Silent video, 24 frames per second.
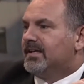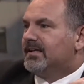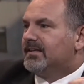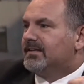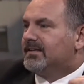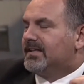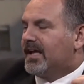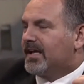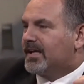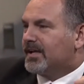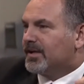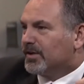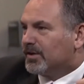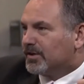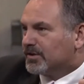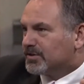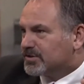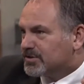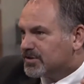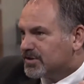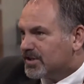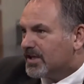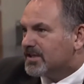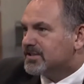that you're
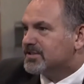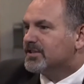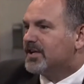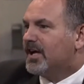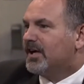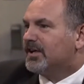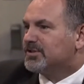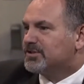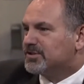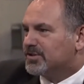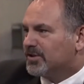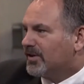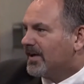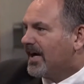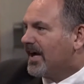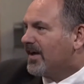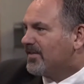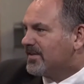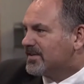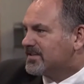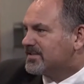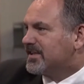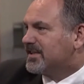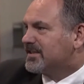just not sure how
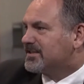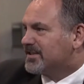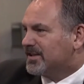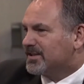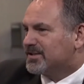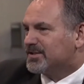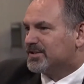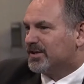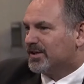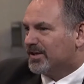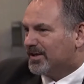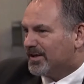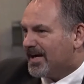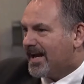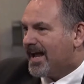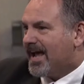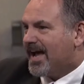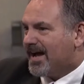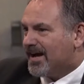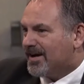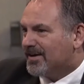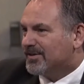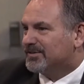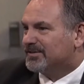this thing's going to turn
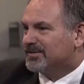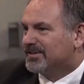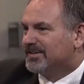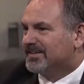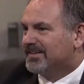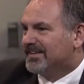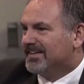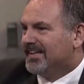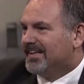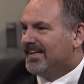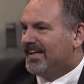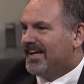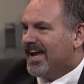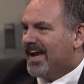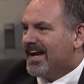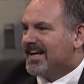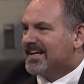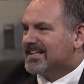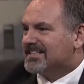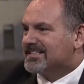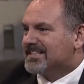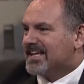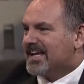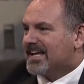out? And
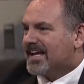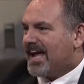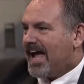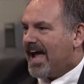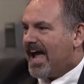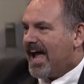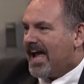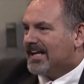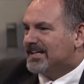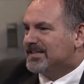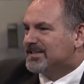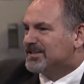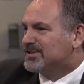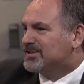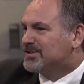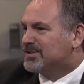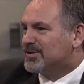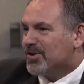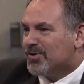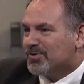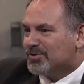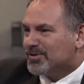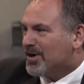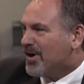he's like, I just
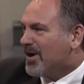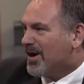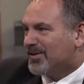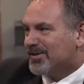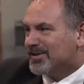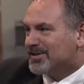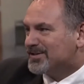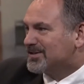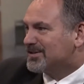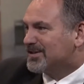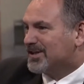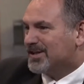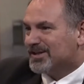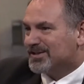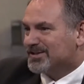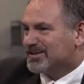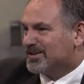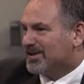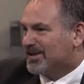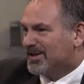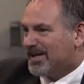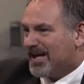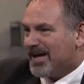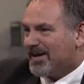don't know how this is going to
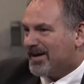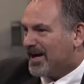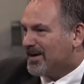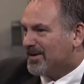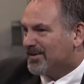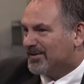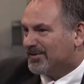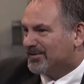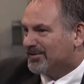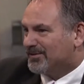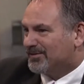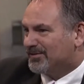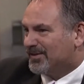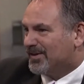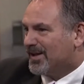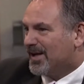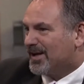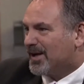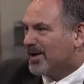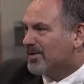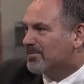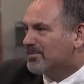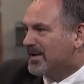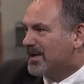turn out. I don't feel
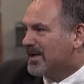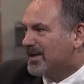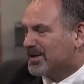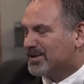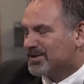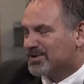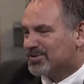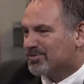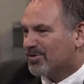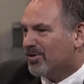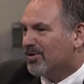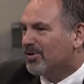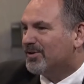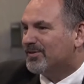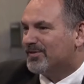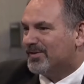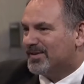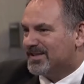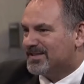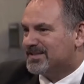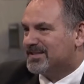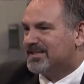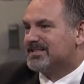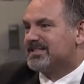like I'll be in control of
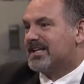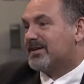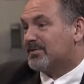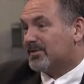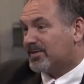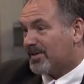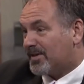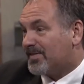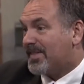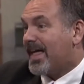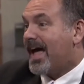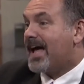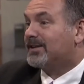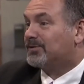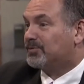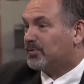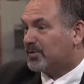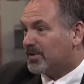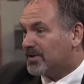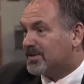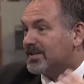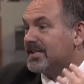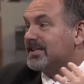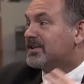this. And he's like, Well, then that's
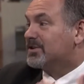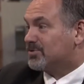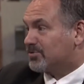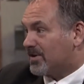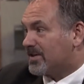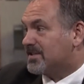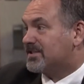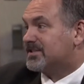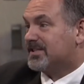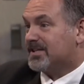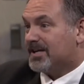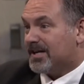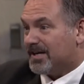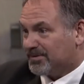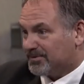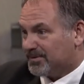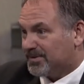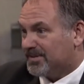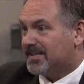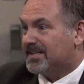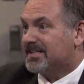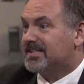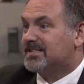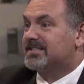where you need to trust God
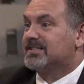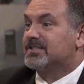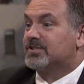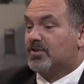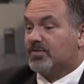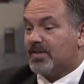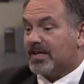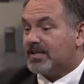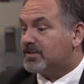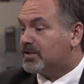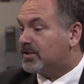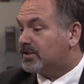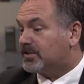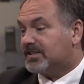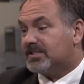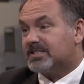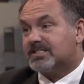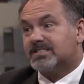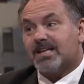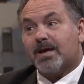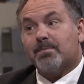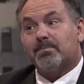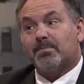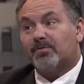with this. And so they took this
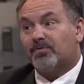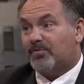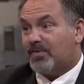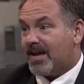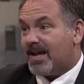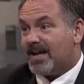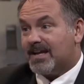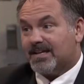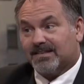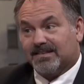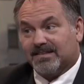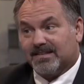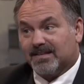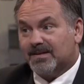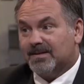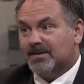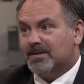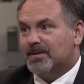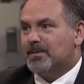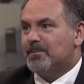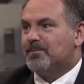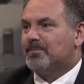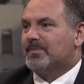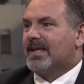step of faith
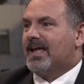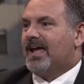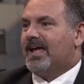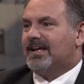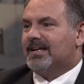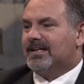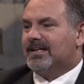and